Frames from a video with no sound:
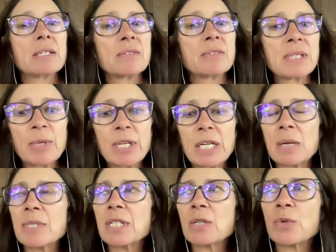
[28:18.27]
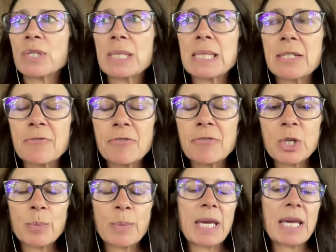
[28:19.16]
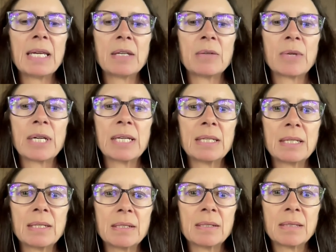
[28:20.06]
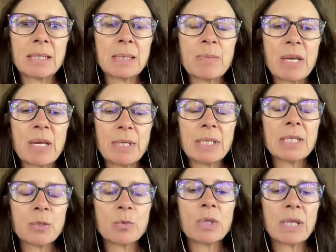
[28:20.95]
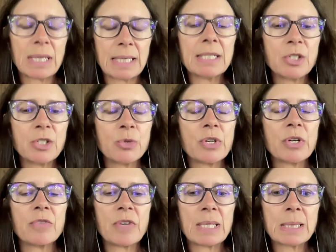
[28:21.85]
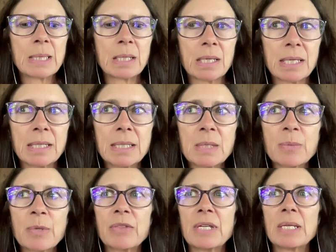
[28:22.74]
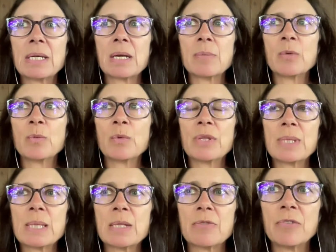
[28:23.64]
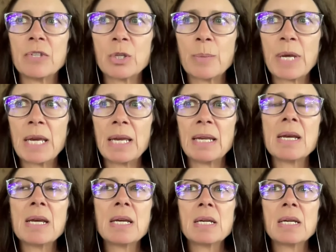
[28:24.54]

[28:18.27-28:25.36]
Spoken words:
Somebody comes in with severe pain, right? And this maybe is related to their vasculitis, but they come in with severe pain.